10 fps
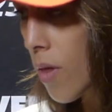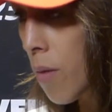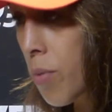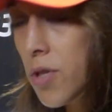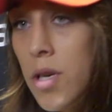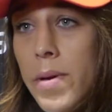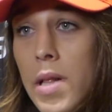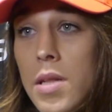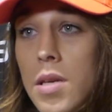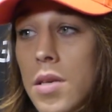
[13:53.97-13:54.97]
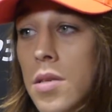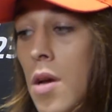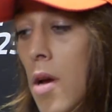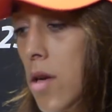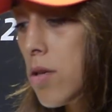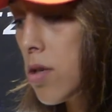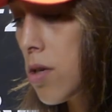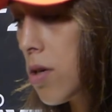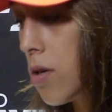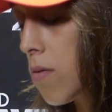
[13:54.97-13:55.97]
possibilities.
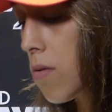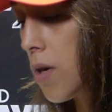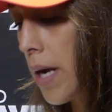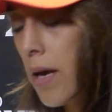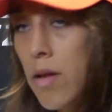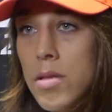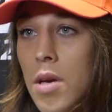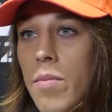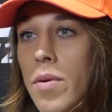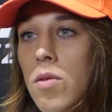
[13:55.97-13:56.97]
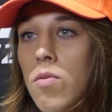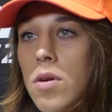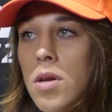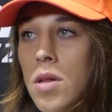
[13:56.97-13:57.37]
So I cannot say a bad word,